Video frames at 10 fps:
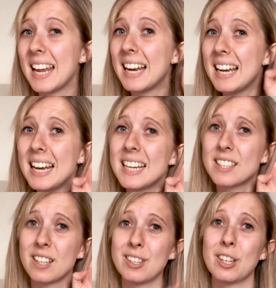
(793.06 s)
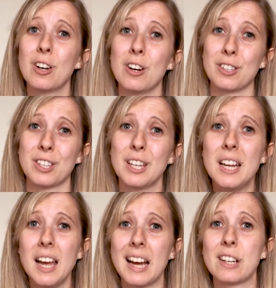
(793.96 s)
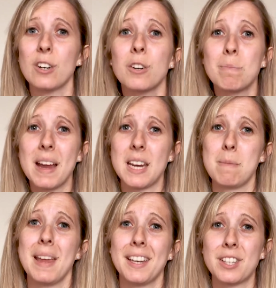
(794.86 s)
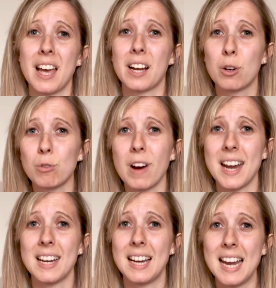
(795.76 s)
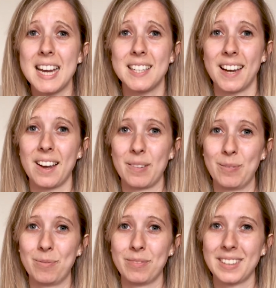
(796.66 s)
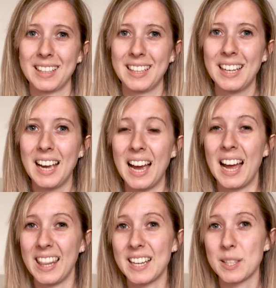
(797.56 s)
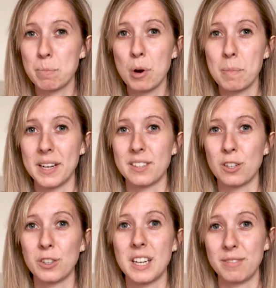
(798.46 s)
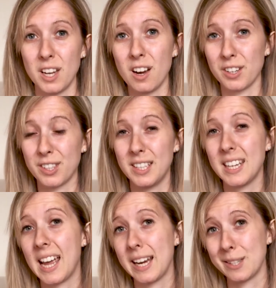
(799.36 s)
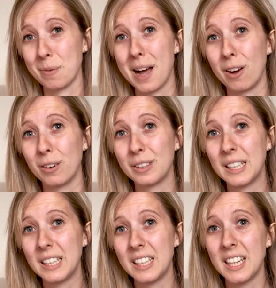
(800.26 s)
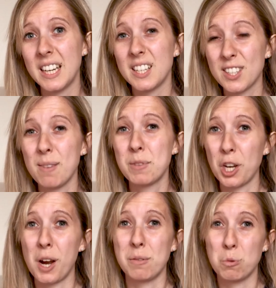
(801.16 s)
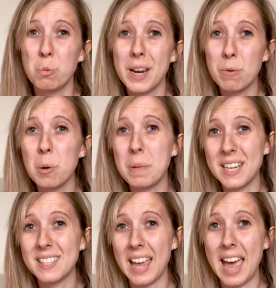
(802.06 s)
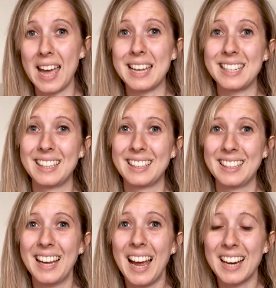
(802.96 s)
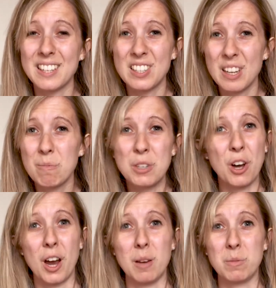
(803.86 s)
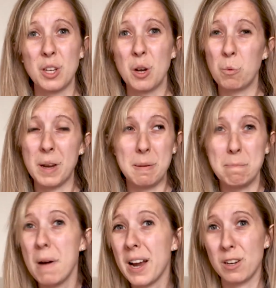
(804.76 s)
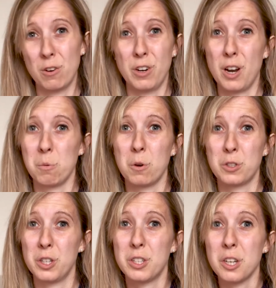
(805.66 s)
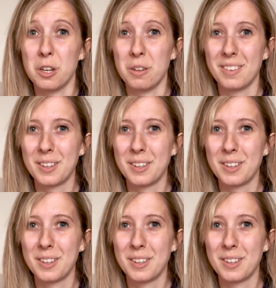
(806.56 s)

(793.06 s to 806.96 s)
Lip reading: he listened to God and God made him into a great leader. And that's the promise God gives us today as well. Sometimes we will be scared and sometimes we might not know what to do.